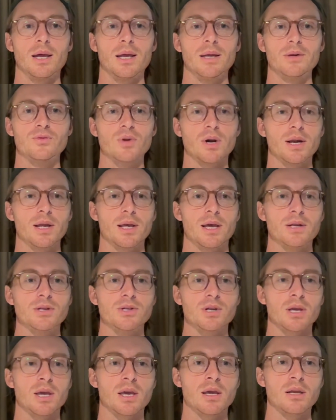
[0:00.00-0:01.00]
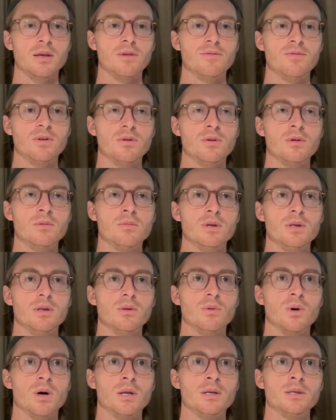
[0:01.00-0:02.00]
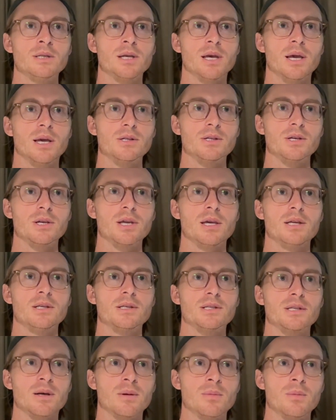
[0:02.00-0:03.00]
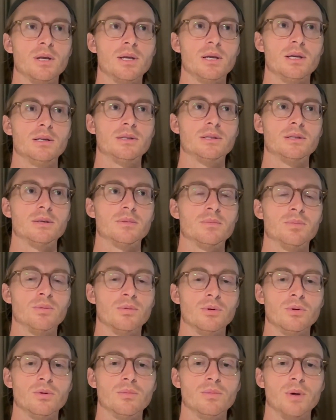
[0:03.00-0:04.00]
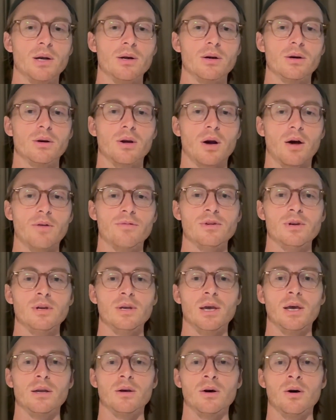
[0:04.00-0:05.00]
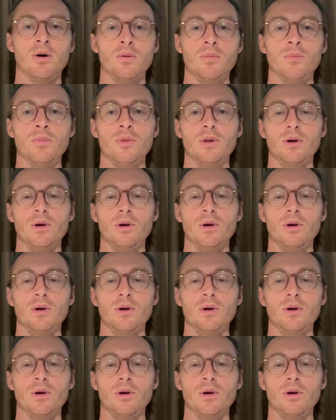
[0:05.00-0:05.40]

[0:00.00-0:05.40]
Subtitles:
try to educate. If you can be the one to educate somebody to brew better coffee at home,